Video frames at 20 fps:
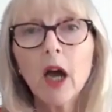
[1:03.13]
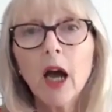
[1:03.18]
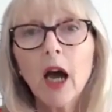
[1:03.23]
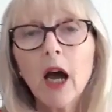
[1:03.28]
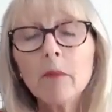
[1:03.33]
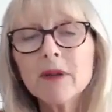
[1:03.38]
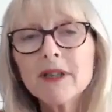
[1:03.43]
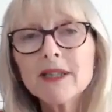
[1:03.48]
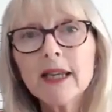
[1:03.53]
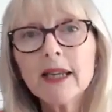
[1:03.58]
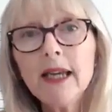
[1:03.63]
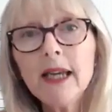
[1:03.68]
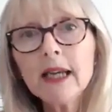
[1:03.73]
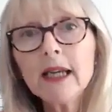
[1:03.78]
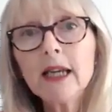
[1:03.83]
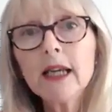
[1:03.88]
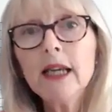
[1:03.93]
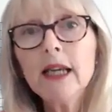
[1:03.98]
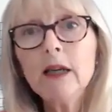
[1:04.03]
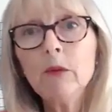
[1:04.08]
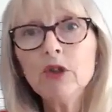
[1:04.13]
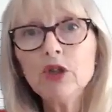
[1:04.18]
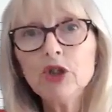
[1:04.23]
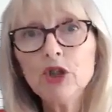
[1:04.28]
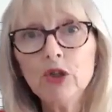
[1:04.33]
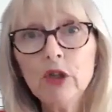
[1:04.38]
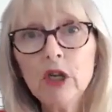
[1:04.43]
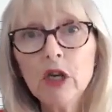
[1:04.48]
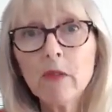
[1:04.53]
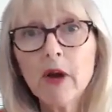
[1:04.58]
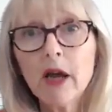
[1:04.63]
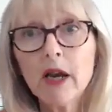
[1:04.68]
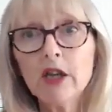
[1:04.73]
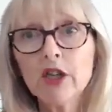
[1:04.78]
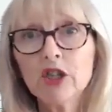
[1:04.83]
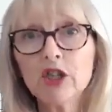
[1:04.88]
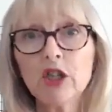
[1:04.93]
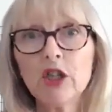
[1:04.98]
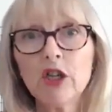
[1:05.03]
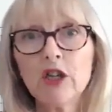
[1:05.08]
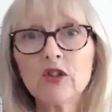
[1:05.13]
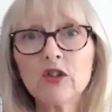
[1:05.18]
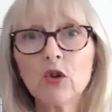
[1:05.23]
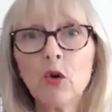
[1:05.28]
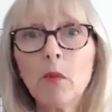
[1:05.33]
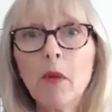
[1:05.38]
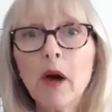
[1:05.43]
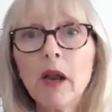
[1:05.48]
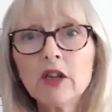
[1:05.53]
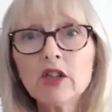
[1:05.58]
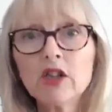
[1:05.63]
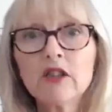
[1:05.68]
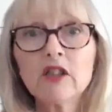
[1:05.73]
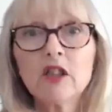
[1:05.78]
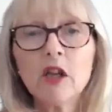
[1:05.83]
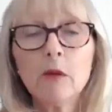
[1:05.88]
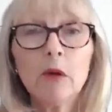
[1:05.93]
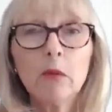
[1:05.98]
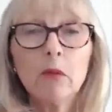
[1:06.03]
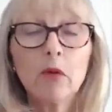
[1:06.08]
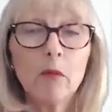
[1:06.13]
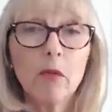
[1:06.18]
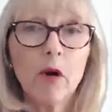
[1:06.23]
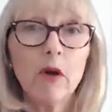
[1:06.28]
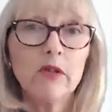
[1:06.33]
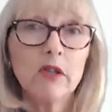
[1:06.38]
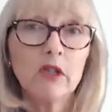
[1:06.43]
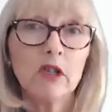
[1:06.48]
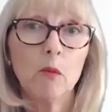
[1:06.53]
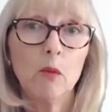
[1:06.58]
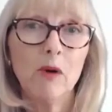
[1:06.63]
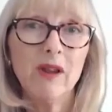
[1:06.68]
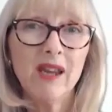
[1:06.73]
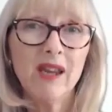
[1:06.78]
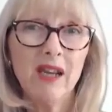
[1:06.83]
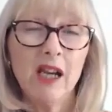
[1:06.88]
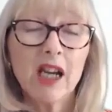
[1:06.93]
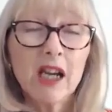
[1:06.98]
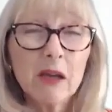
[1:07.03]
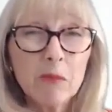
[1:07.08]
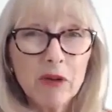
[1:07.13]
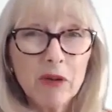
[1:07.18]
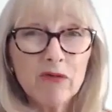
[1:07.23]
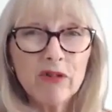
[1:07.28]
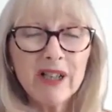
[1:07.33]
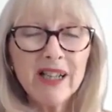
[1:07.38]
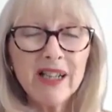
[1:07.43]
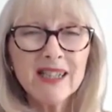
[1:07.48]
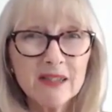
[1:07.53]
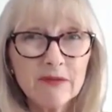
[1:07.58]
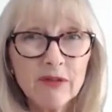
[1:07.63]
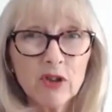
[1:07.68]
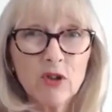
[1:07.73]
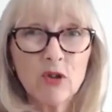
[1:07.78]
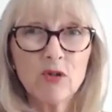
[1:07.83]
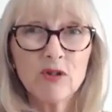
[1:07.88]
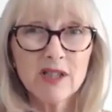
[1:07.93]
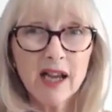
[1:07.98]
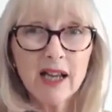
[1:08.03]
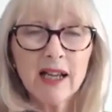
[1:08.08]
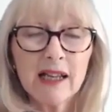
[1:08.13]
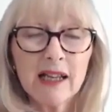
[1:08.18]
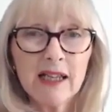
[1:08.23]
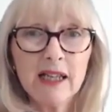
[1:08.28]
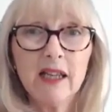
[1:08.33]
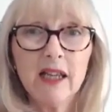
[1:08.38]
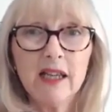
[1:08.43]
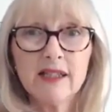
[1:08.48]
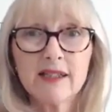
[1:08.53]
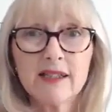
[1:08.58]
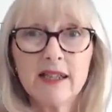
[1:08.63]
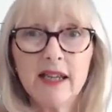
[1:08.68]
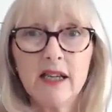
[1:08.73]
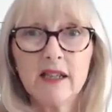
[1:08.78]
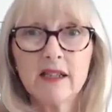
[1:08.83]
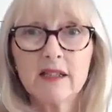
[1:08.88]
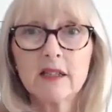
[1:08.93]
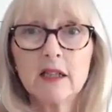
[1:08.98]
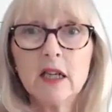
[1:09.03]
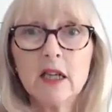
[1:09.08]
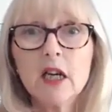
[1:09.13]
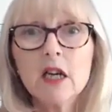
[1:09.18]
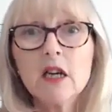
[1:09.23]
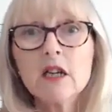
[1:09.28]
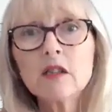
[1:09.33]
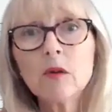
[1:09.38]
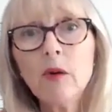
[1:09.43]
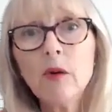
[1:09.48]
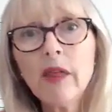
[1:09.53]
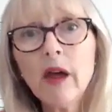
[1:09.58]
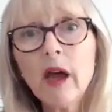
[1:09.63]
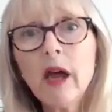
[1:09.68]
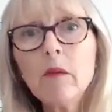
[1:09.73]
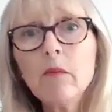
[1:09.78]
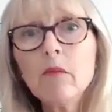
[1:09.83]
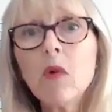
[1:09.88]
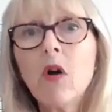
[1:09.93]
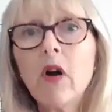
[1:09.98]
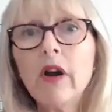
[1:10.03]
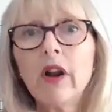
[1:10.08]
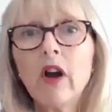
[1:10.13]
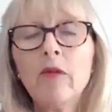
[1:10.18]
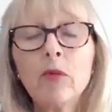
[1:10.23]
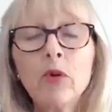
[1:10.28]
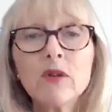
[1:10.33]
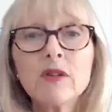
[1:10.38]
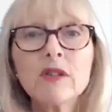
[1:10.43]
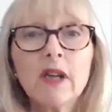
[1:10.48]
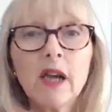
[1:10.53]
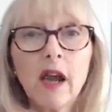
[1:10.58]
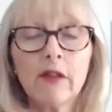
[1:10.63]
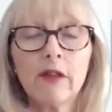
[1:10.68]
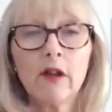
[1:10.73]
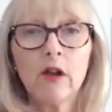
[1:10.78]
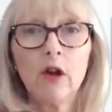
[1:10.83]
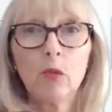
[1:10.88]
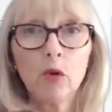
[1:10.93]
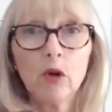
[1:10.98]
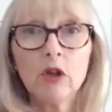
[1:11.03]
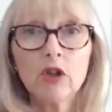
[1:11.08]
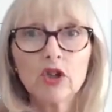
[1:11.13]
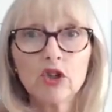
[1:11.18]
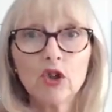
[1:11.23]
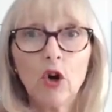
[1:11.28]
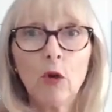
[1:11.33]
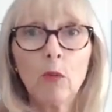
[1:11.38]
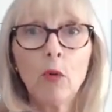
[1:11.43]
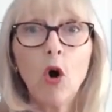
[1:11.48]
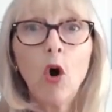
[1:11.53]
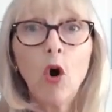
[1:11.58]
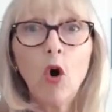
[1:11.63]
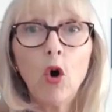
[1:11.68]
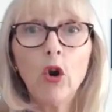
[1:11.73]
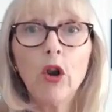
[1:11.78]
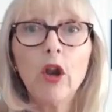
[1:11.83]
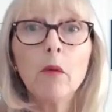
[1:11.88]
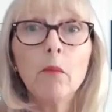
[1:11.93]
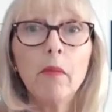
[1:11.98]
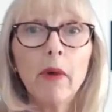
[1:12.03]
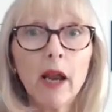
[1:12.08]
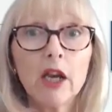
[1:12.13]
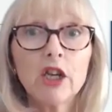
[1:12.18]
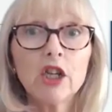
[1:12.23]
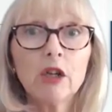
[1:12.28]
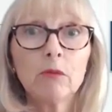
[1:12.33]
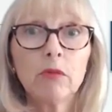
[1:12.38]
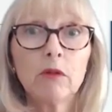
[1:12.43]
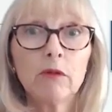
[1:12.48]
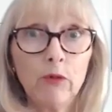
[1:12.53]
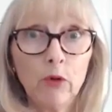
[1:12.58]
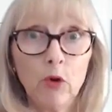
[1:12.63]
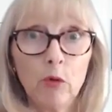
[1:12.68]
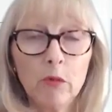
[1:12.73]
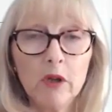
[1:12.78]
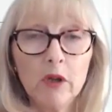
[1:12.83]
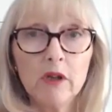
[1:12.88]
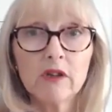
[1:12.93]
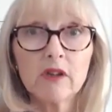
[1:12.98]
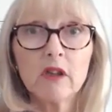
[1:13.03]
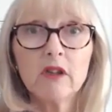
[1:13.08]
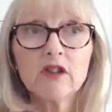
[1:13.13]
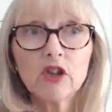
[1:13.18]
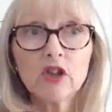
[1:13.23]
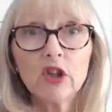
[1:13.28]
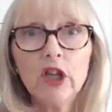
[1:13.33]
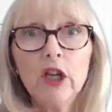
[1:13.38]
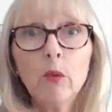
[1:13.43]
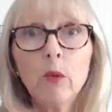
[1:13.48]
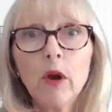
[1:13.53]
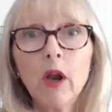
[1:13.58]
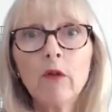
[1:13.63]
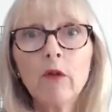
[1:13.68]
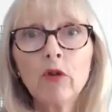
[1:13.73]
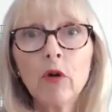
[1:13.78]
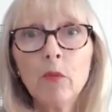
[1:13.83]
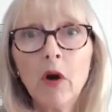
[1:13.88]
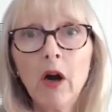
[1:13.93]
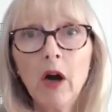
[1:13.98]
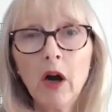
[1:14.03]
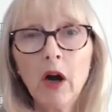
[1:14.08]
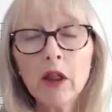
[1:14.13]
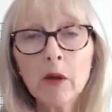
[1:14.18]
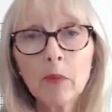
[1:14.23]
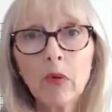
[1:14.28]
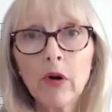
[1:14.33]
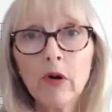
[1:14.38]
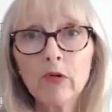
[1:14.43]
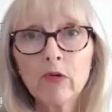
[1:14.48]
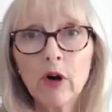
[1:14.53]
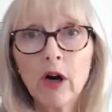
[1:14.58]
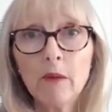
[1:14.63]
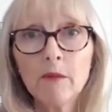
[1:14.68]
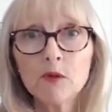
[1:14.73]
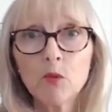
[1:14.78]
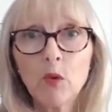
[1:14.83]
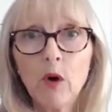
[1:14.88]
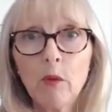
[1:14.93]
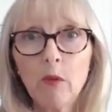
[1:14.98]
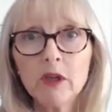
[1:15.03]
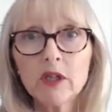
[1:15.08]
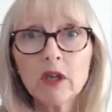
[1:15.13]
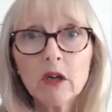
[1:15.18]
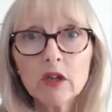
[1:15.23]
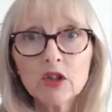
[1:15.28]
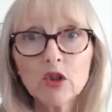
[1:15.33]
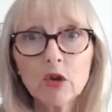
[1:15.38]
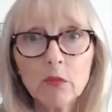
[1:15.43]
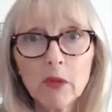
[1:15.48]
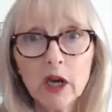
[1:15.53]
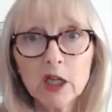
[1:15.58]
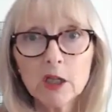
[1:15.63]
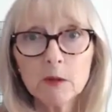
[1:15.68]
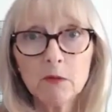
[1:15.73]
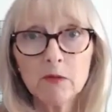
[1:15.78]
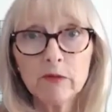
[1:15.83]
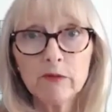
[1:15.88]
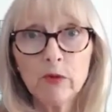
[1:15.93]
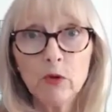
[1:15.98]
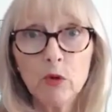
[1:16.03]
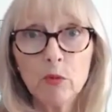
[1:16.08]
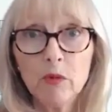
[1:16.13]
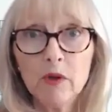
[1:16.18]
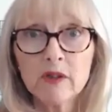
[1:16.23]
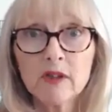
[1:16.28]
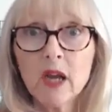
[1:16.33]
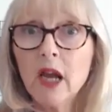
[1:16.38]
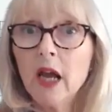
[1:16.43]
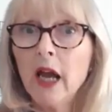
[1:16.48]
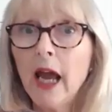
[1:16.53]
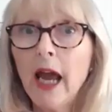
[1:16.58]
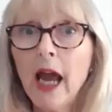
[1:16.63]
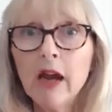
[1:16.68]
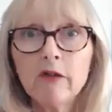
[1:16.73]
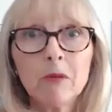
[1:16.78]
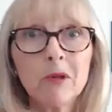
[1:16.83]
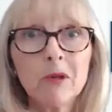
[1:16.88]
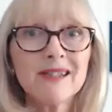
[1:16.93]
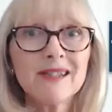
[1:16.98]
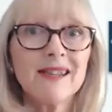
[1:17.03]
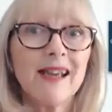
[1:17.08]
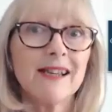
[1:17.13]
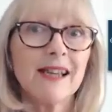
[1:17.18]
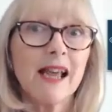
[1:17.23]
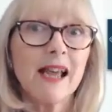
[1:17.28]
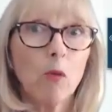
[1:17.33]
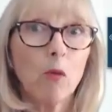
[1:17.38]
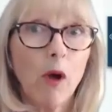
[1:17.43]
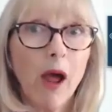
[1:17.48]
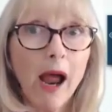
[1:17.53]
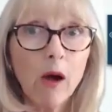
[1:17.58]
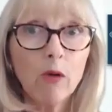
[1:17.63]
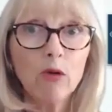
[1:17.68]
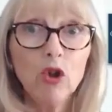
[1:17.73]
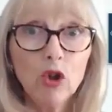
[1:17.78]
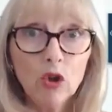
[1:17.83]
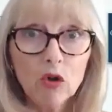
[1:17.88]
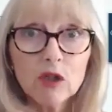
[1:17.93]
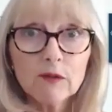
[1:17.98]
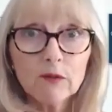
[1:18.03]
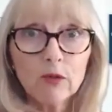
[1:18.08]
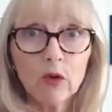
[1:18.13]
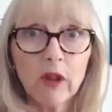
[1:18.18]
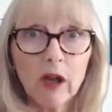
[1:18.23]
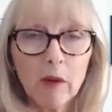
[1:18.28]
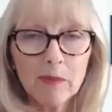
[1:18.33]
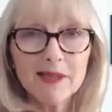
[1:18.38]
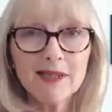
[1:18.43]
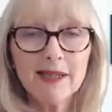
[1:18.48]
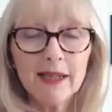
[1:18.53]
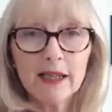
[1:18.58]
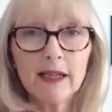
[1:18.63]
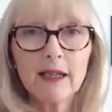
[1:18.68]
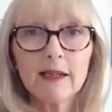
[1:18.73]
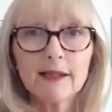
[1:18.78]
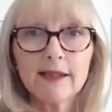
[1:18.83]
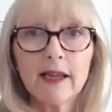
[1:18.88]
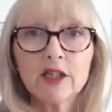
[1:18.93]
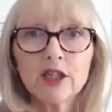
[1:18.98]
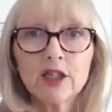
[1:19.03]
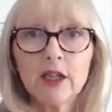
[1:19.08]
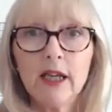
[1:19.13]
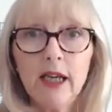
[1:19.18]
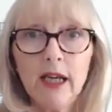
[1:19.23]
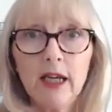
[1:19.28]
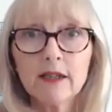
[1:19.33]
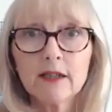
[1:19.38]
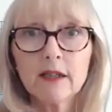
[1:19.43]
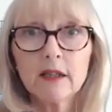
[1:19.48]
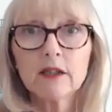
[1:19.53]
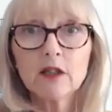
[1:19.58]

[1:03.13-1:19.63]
And particularly with junior managers or managers that have been promoted up within, it can be really difficult tackling these things. So with that in mind, I've put together a workshop on managing performance. And certainly when I've run my other programs where we touch on managing performance, everybody said how useful that particular session is.